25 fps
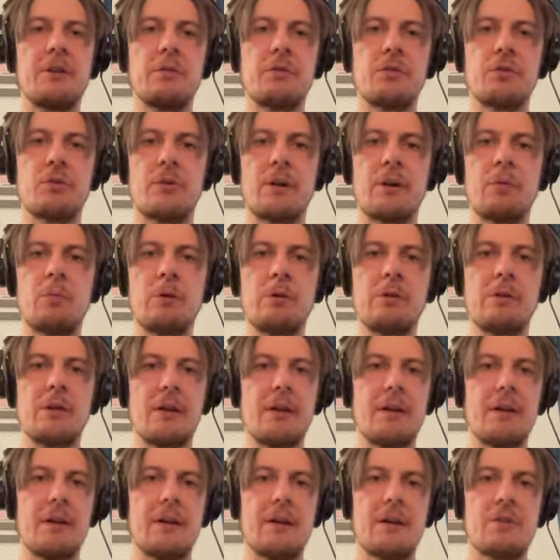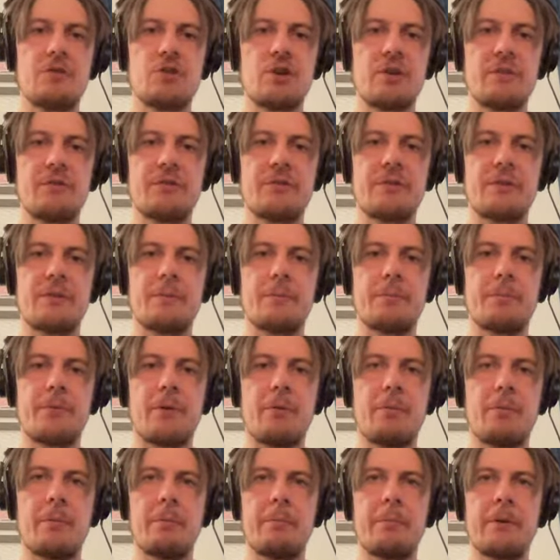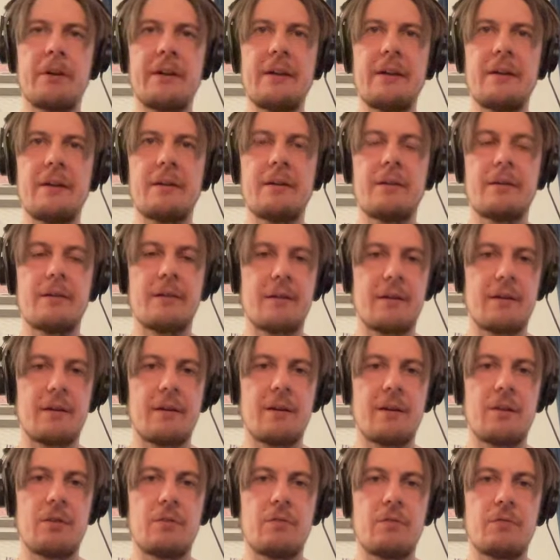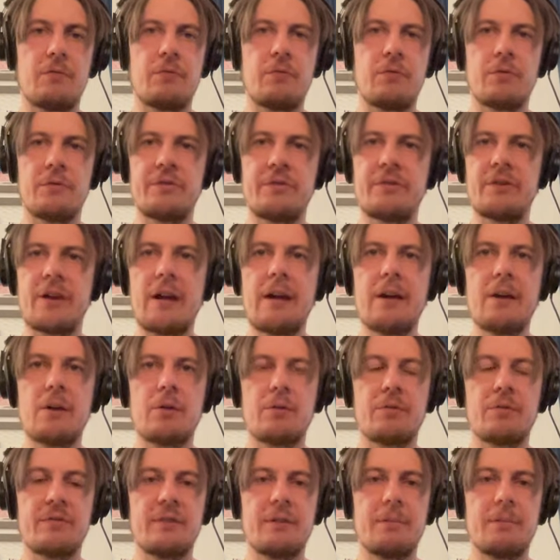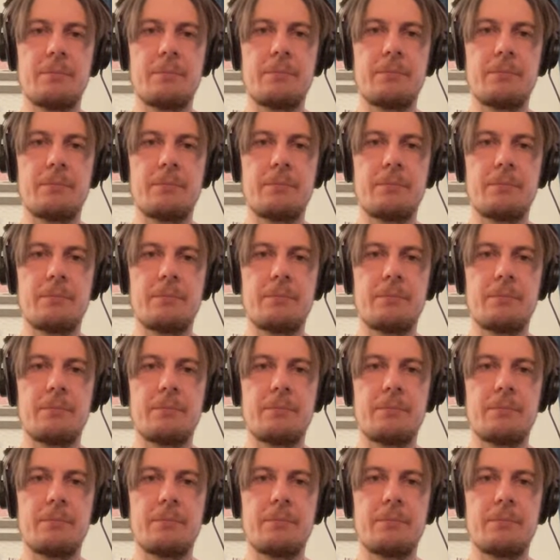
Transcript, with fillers: So I will just probably for sake oh you don't you